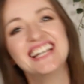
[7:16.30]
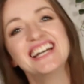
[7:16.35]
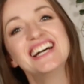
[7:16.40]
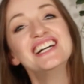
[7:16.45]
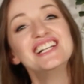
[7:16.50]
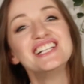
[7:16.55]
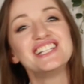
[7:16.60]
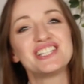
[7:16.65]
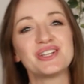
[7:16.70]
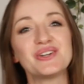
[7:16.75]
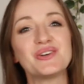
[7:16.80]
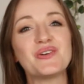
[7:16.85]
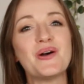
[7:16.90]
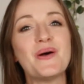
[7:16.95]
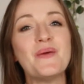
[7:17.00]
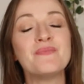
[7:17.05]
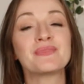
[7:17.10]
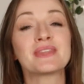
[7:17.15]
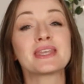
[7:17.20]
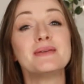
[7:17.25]
So
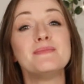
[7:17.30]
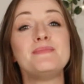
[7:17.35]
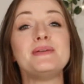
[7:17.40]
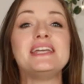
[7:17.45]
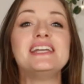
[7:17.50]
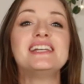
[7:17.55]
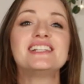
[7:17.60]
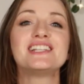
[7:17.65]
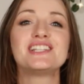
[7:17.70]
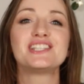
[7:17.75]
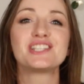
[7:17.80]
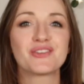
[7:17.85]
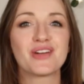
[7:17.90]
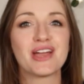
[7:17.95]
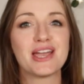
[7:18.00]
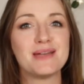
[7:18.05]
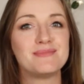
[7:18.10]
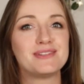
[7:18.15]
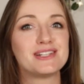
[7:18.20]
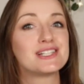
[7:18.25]
being
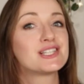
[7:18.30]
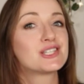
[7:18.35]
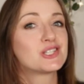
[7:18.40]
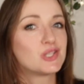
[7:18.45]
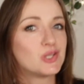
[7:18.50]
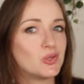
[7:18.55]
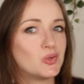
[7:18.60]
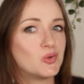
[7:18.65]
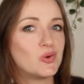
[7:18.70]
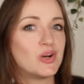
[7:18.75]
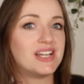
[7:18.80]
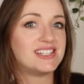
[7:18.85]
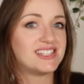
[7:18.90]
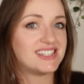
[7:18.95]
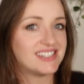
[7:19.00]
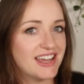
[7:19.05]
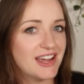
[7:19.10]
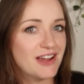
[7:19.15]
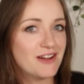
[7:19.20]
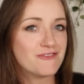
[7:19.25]
described as slow and
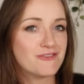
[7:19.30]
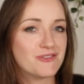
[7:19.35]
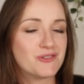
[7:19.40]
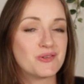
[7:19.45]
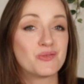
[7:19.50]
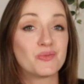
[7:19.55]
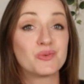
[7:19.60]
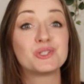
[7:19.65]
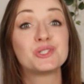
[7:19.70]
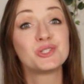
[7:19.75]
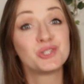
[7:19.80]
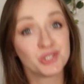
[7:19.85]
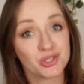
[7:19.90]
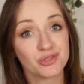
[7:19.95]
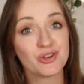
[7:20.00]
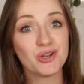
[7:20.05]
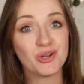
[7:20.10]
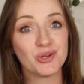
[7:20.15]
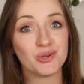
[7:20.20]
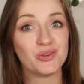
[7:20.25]
careful was
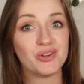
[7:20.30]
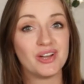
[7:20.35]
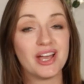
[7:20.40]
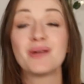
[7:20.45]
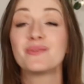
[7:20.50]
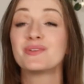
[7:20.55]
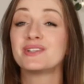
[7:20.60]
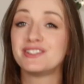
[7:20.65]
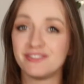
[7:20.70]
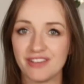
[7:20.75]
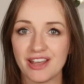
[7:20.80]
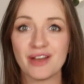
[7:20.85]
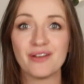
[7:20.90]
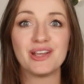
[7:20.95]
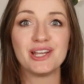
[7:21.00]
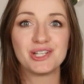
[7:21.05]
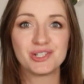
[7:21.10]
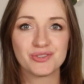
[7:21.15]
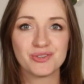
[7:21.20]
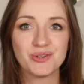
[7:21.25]
true. It was very
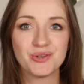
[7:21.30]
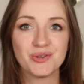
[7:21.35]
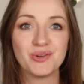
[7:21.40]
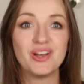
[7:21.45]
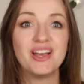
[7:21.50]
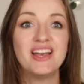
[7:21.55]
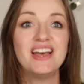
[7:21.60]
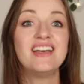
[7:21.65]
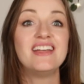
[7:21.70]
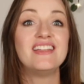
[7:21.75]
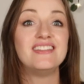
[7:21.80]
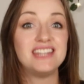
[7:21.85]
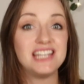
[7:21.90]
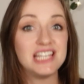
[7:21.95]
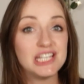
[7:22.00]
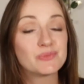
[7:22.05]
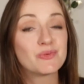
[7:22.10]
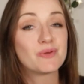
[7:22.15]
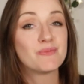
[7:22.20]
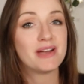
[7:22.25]
true.
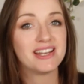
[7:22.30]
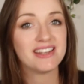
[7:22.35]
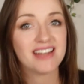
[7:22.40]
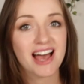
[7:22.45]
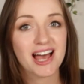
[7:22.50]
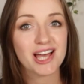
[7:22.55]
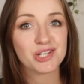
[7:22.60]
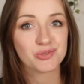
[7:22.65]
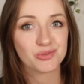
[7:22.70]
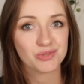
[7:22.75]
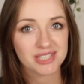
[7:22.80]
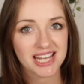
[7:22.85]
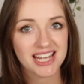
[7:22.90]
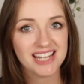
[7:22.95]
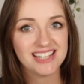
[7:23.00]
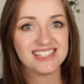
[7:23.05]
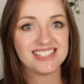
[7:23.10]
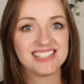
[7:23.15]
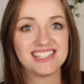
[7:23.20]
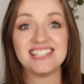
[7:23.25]
These were my natural
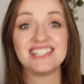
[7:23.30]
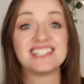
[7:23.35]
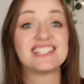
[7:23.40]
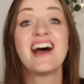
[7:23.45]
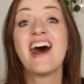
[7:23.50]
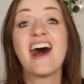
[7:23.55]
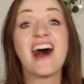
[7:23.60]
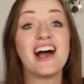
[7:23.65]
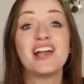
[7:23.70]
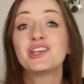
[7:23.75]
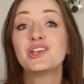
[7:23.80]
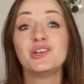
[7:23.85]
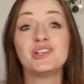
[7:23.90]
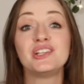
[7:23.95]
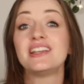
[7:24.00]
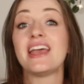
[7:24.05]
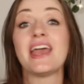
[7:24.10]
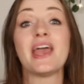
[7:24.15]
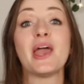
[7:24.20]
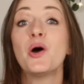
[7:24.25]
tendencies. I couldn't
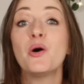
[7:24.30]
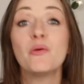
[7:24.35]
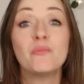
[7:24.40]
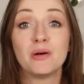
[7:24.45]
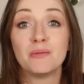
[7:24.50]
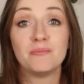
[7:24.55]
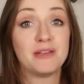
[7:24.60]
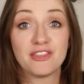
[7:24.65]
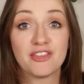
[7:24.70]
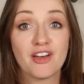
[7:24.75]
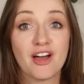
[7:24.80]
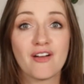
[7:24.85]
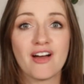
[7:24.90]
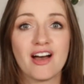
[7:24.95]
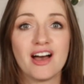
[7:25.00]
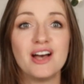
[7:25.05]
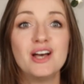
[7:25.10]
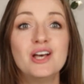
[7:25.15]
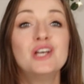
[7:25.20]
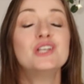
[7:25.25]
help but be thorough.